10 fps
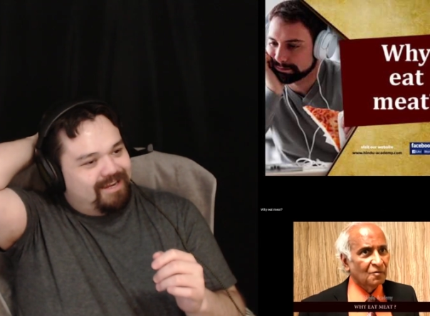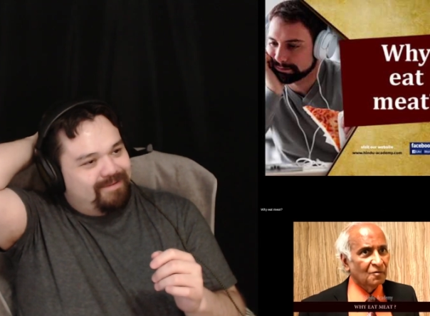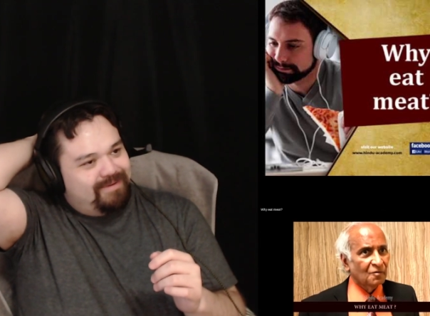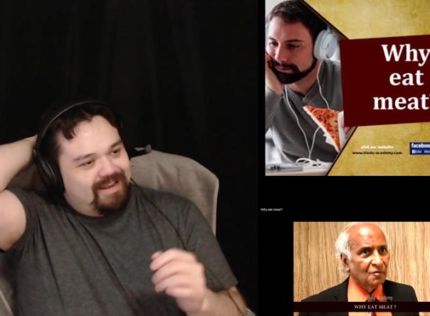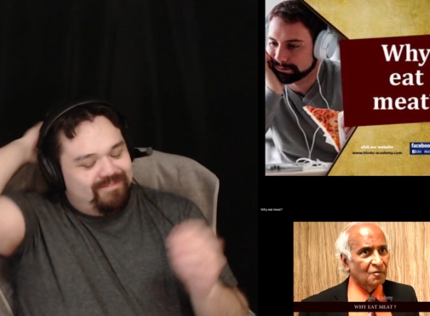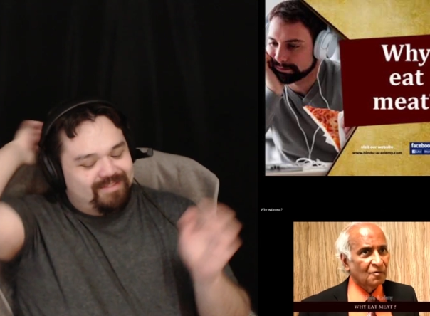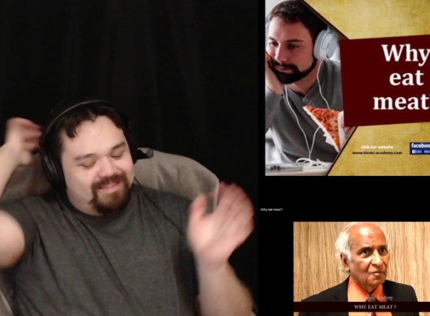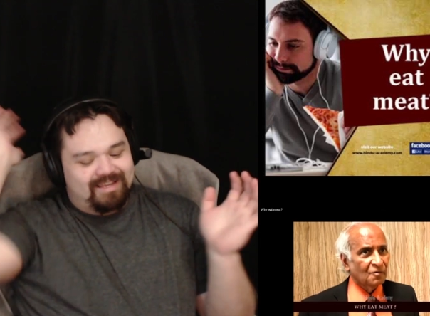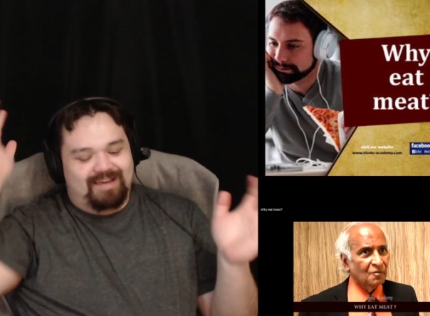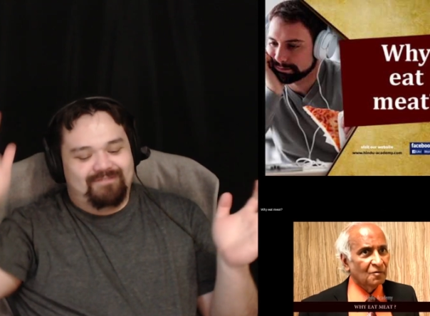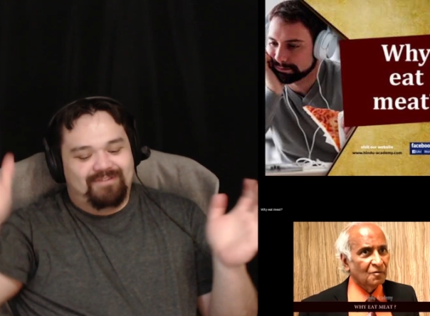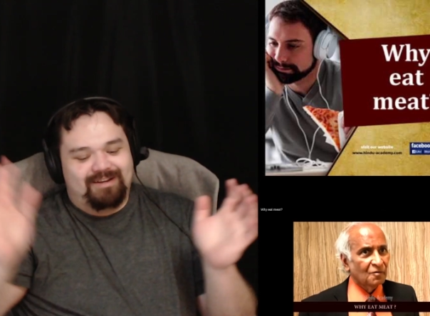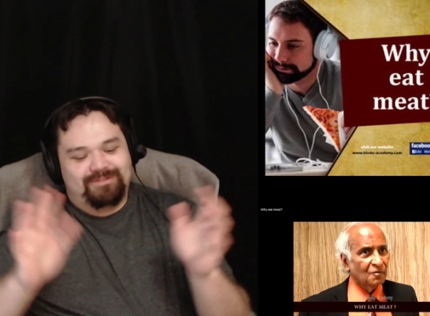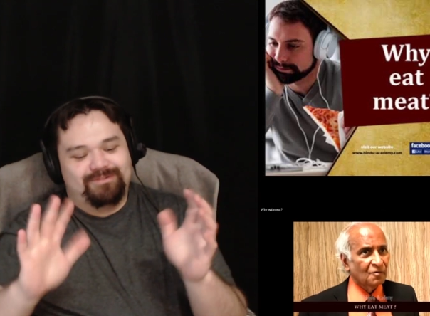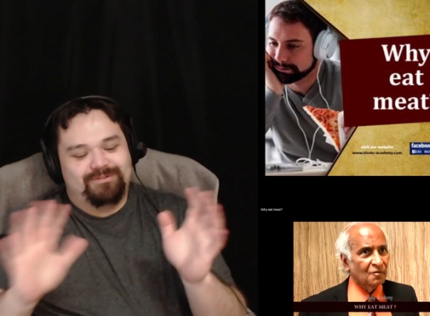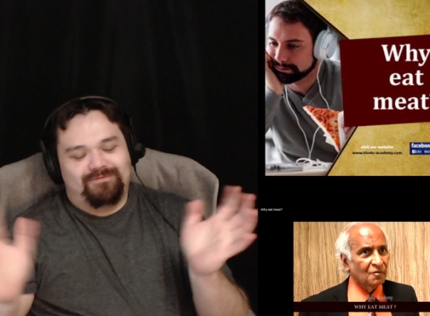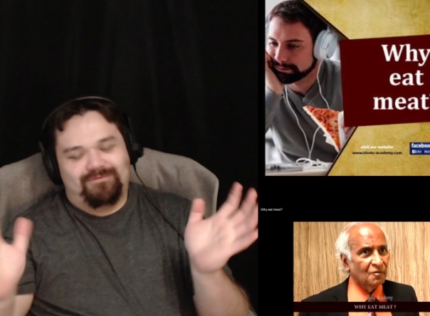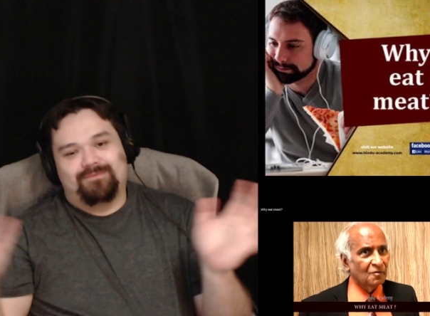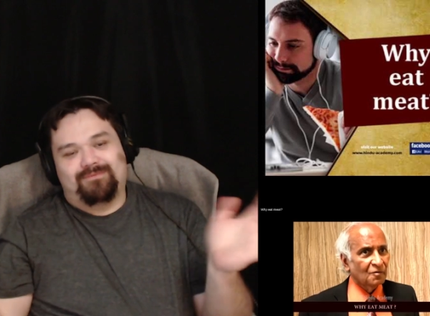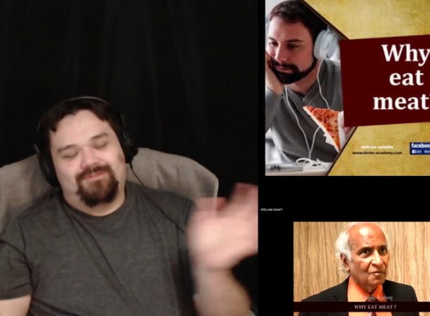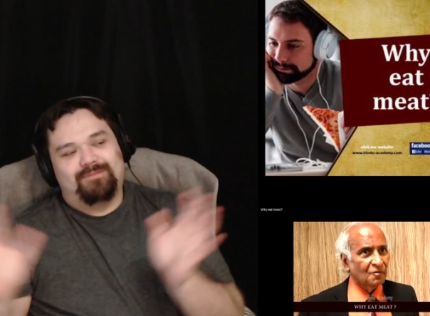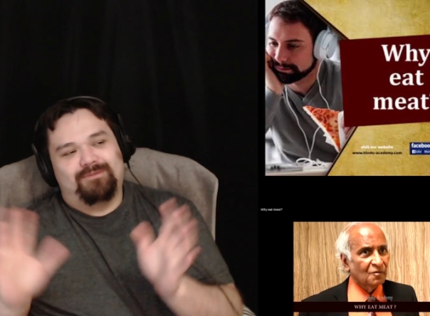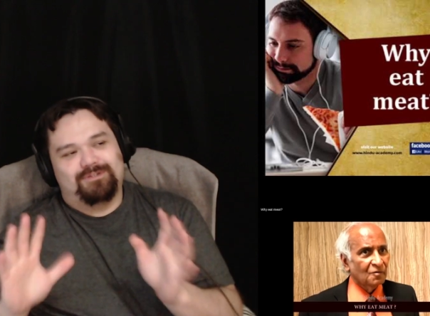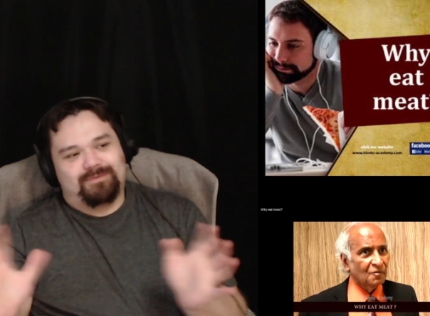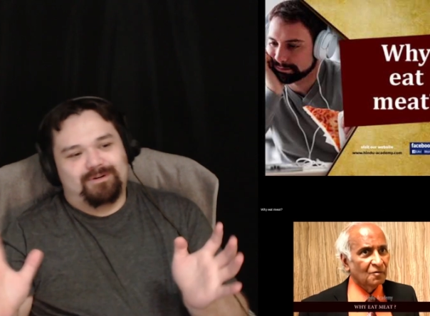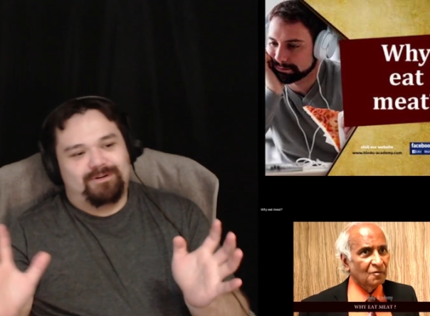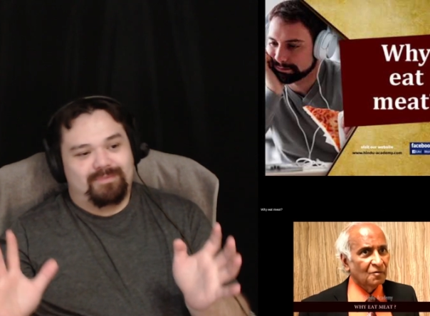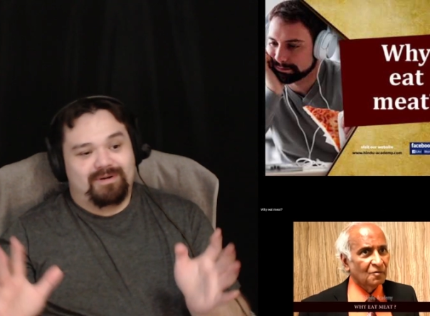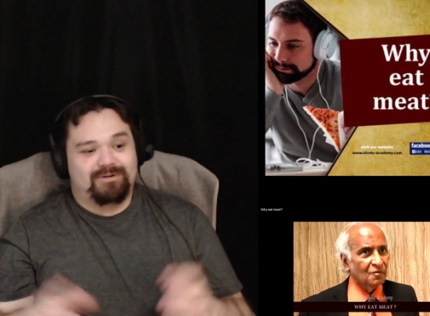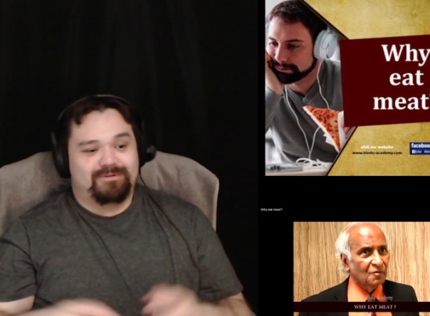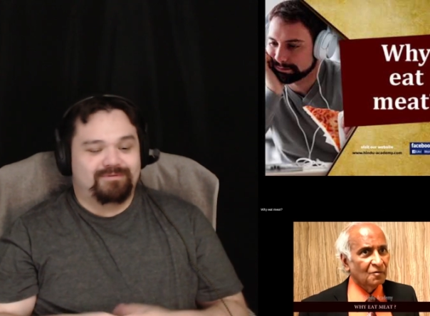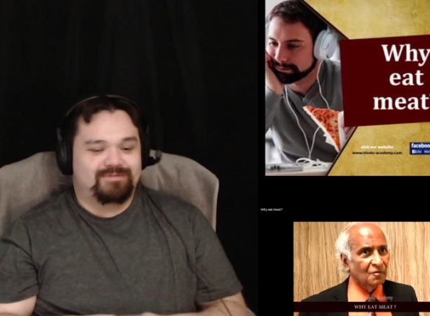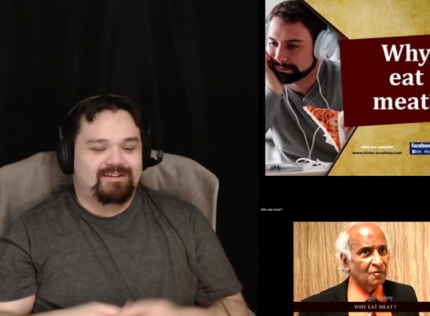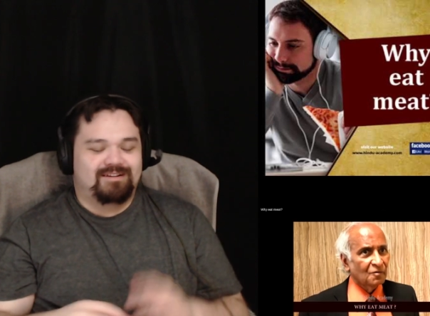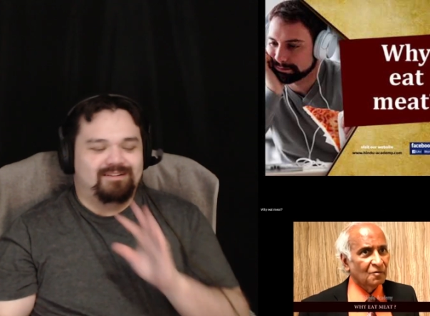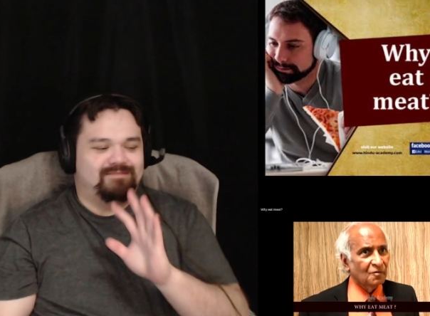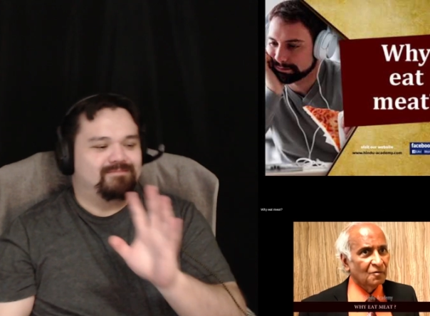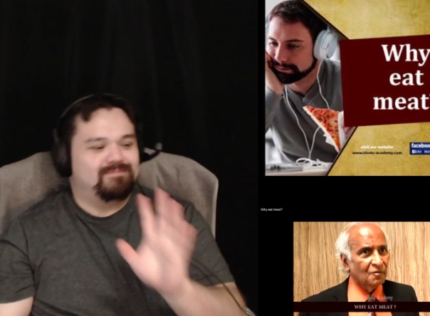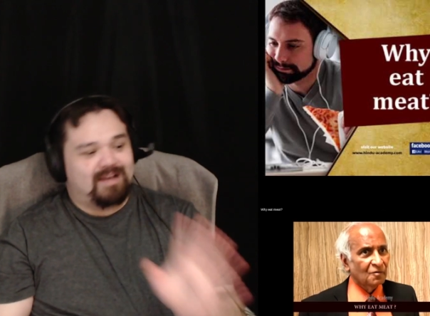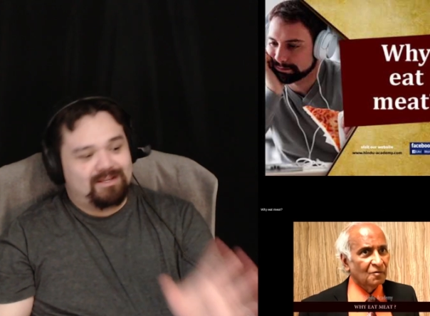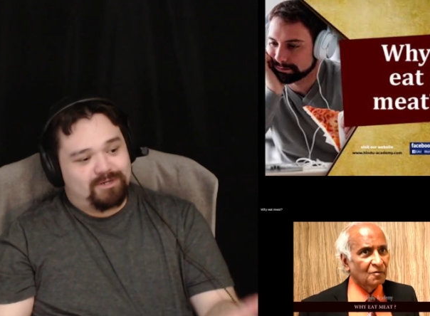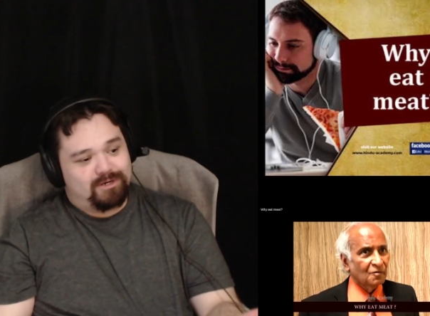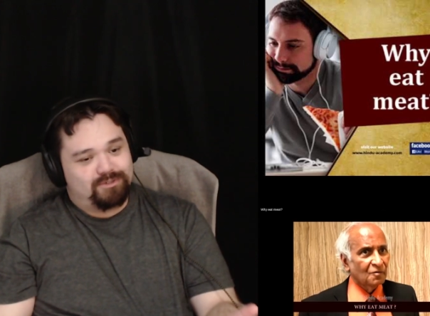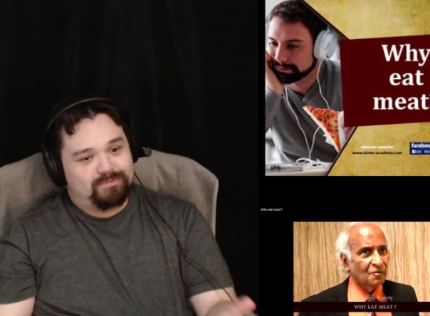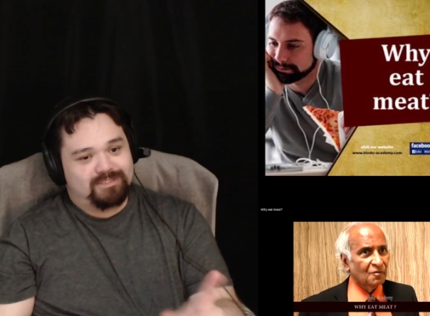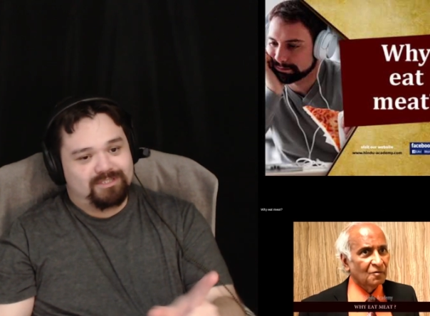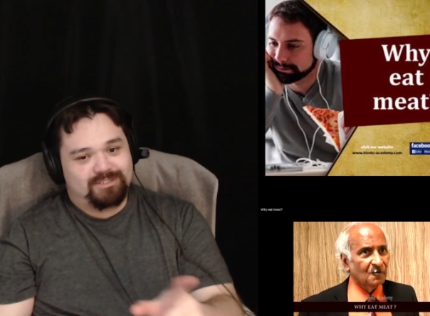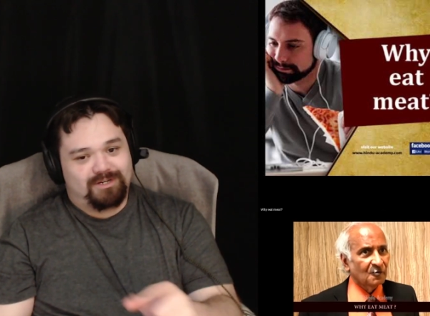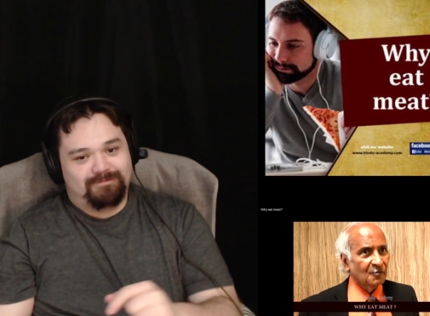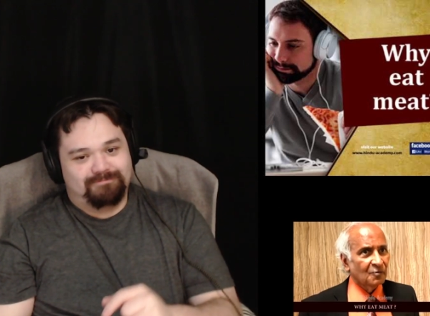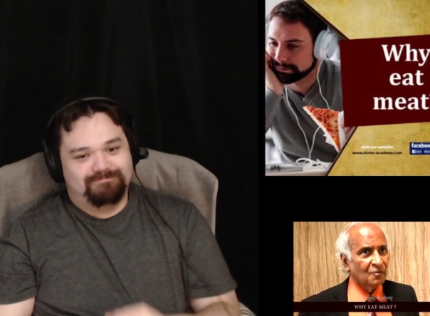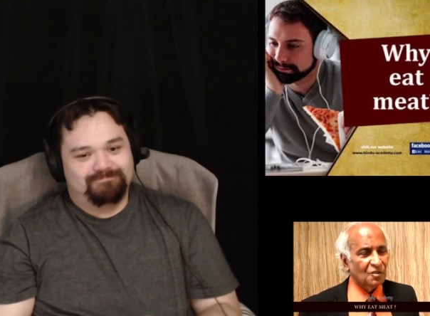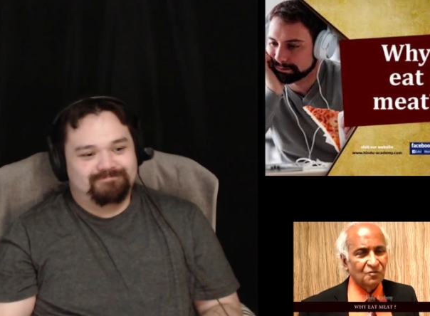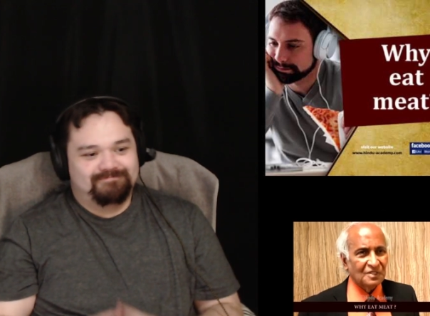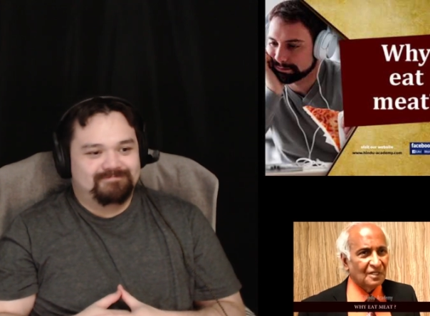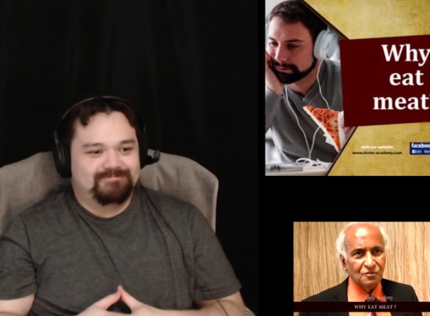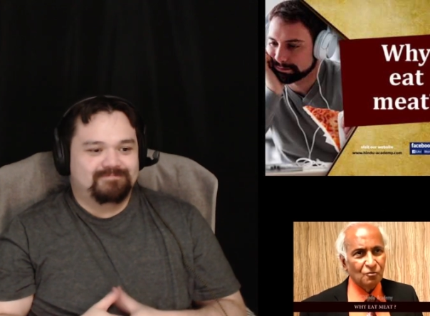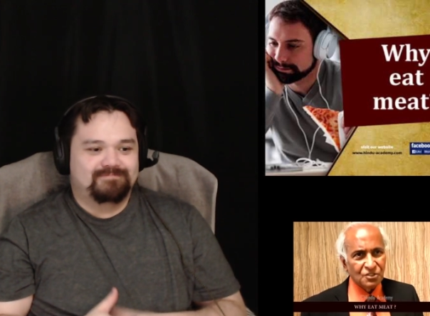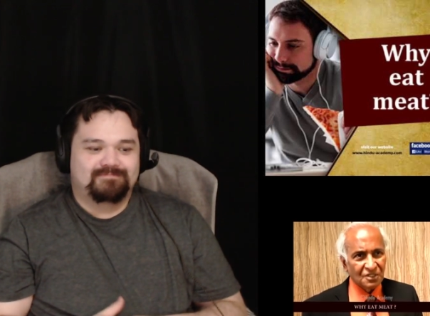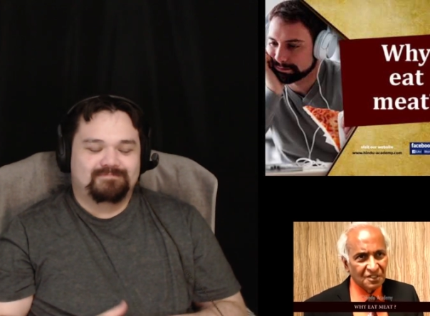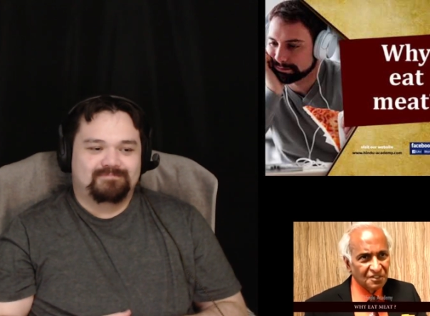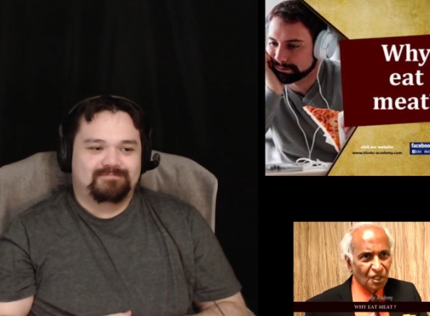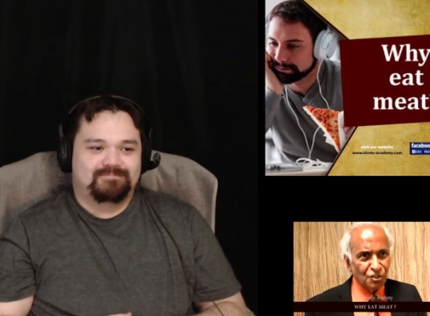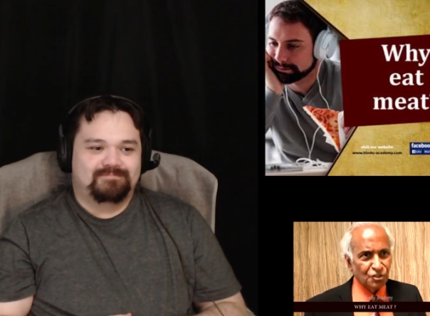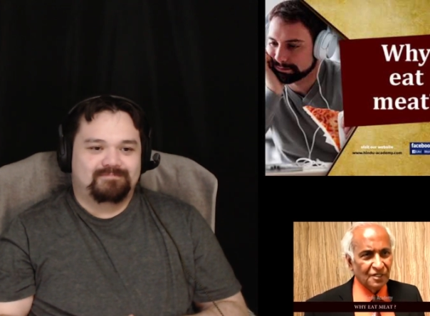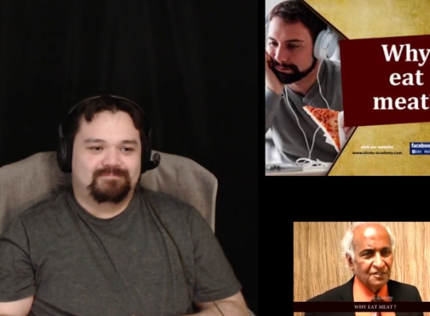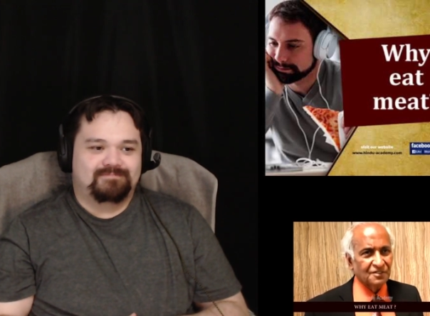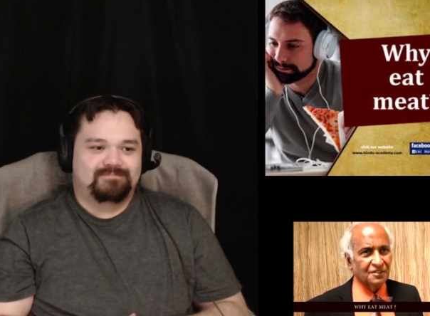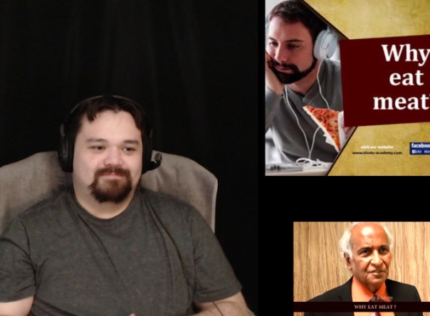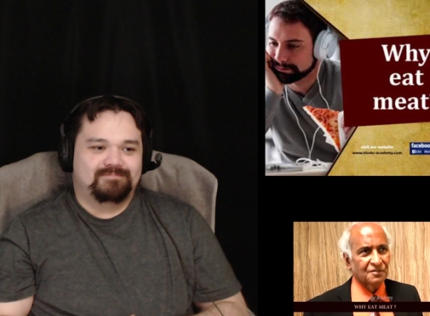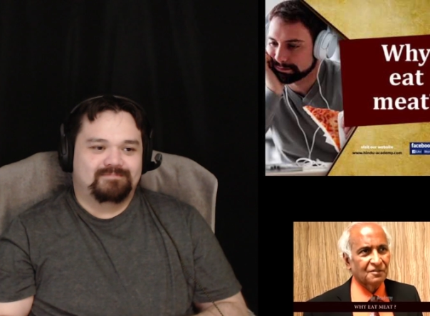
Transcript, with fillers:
Speaker 1: everything I've had to do for for the most part on my own. I talk too much.
Speaker 2: Let's go. Because we, there is no such injunction as such.